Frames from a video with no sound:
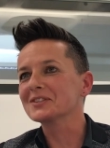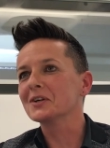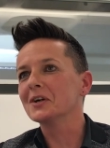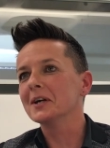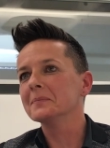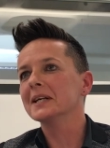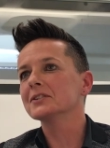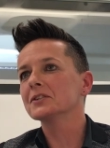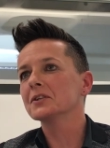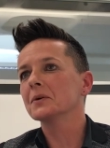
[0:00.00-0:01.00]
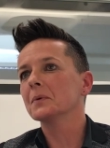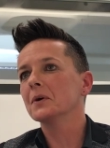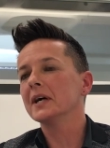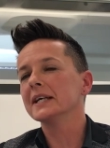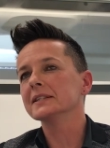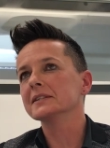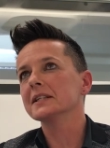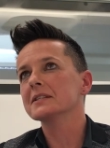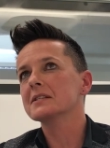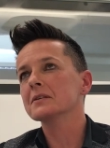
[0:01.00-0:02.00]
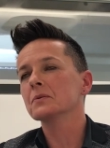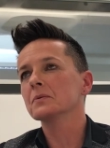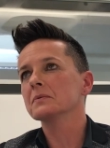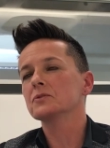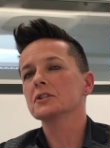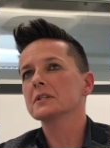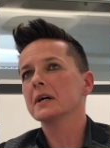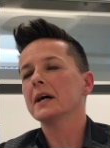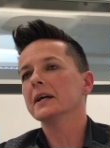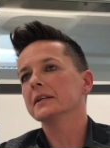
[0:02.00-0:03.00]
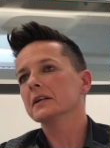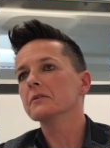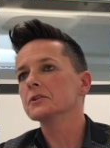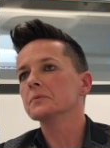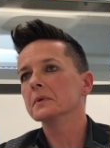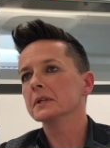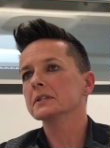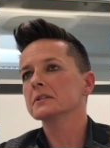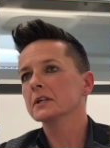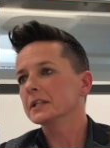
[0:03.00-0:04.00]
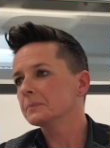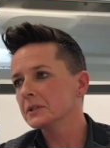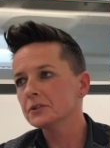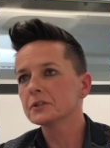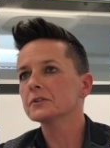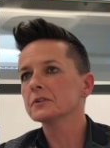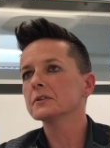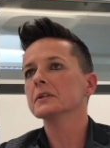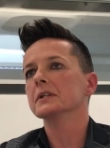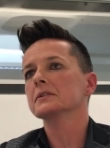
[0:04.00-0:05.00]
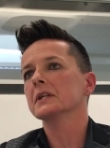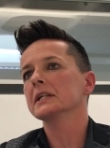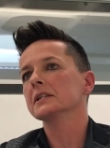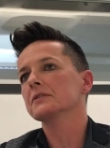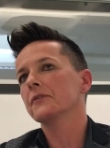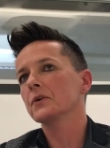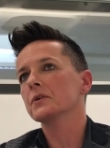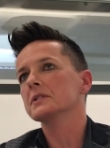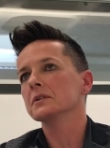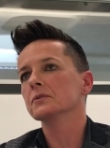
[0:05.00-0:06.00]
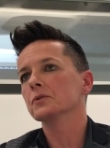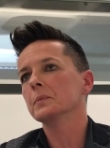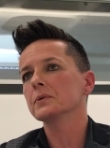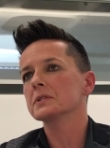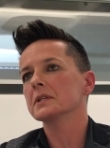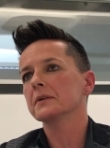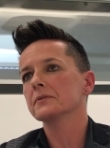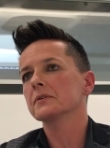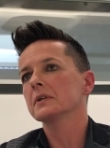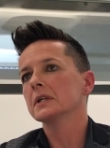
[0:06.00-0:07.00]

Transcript: time. And you know what? And it's still just that encouragement. It's like, but you can do this, and it's focusing on the positives.